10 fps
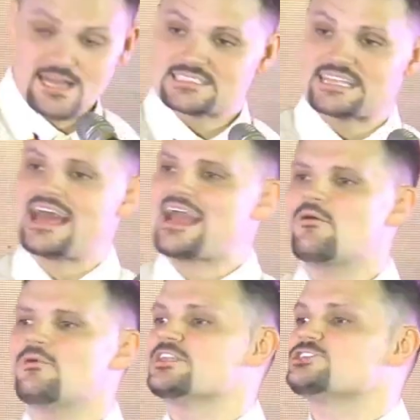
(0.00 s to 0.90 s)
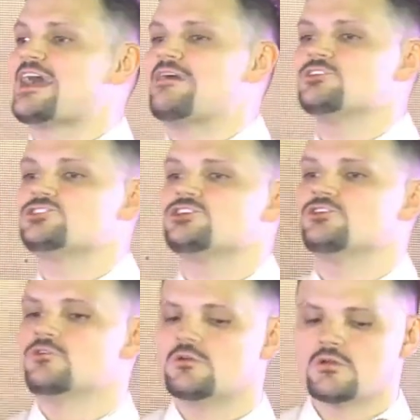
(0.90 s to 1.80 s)
Today, I want to challenge
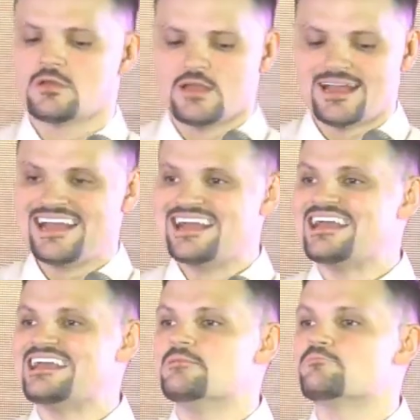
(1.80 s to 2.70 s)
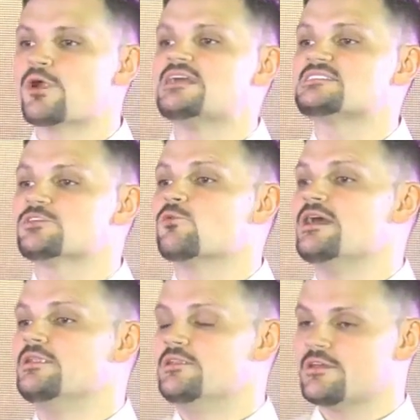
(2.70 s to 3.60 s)
you to embrace the
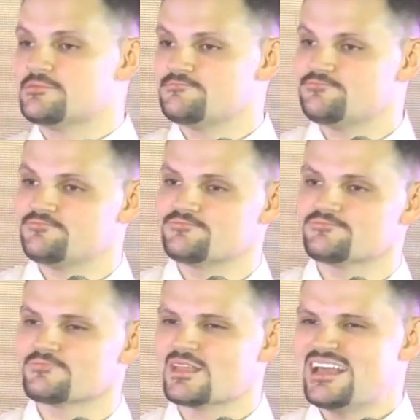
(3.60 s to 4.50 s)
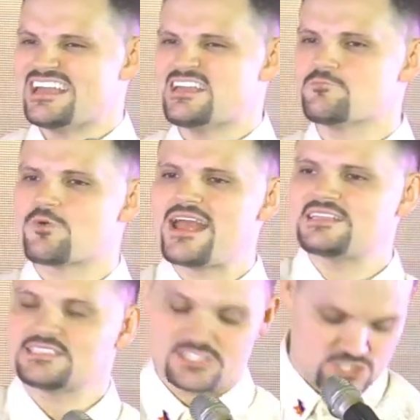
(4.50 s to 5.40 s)
wind.
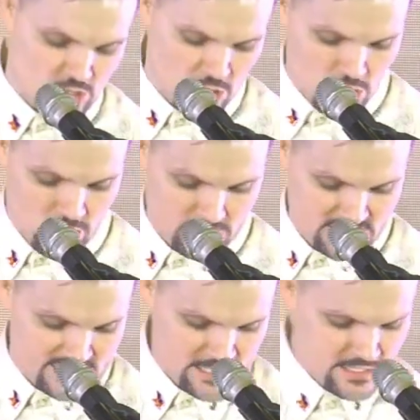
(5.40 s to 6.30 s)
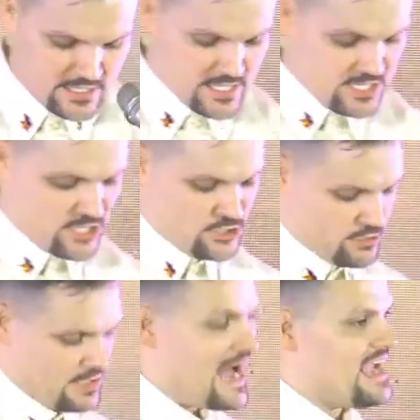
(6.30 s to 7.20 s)
Embrace the storms in
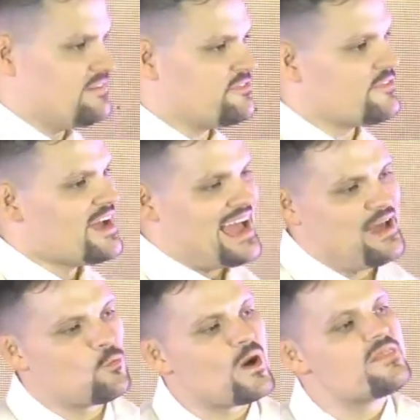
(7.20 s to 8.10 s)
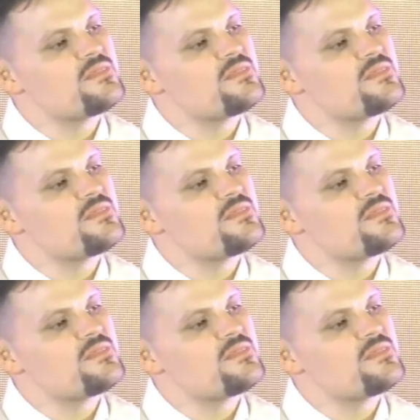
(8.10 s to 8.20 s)
your life. And when